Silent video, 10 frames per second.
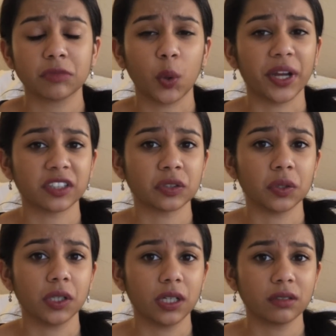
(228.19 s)
quick
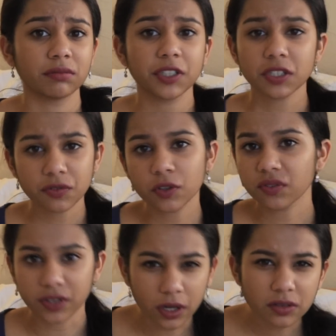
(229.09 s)
sort just a few
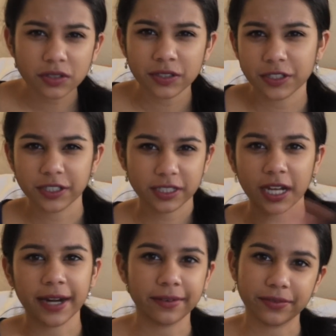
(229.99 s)
of those to just
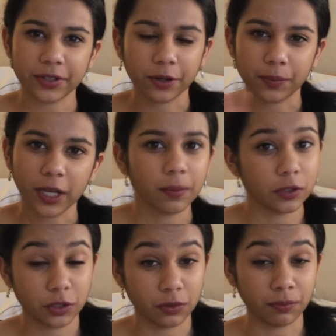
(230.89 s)
kind of you know be able
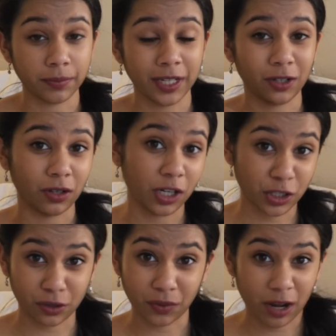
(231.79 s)
to make your
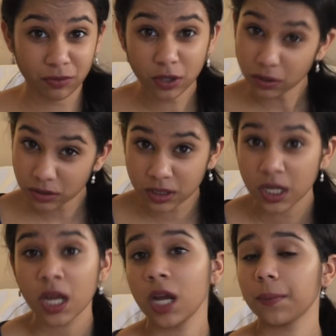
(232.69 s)
logic around those
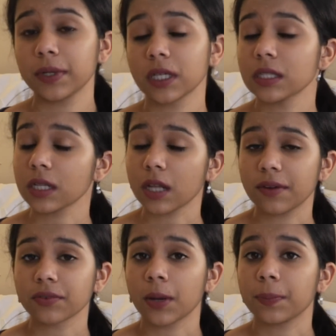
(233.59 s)
because a lot
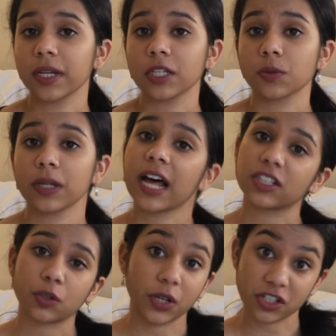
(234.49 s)
of companies will
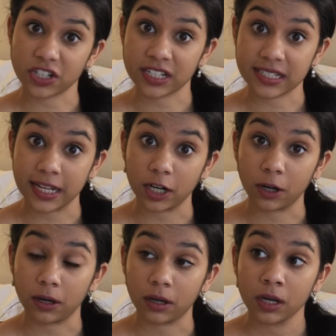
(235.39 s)
ask questions that
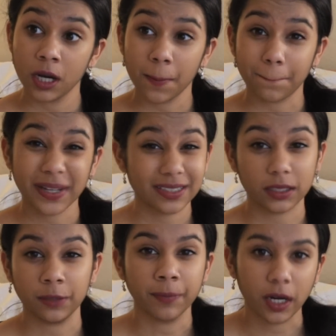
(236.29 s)
are
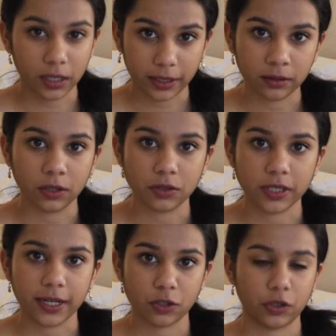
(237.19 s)
basically modeling those
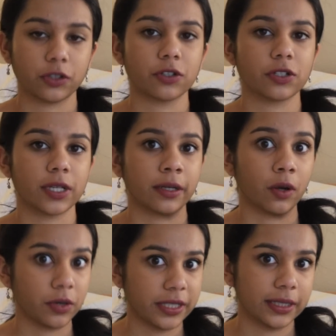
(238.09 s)
data structures and
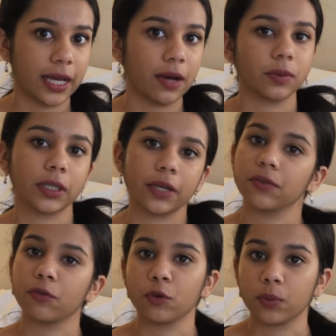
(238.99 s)
noticing that will get
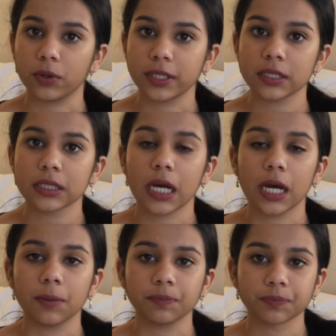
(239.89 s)
you a few points
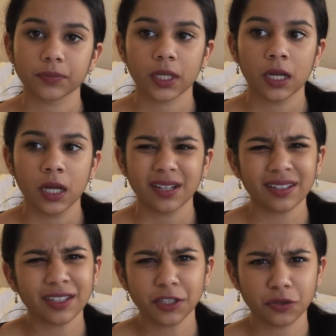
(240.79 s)
um,
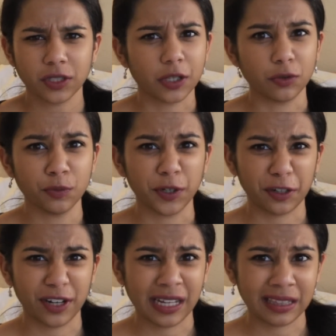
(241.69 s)
not that there's really a
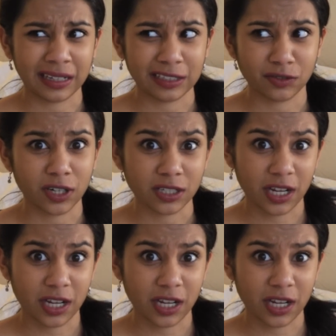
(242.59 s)
rubric or anything as far as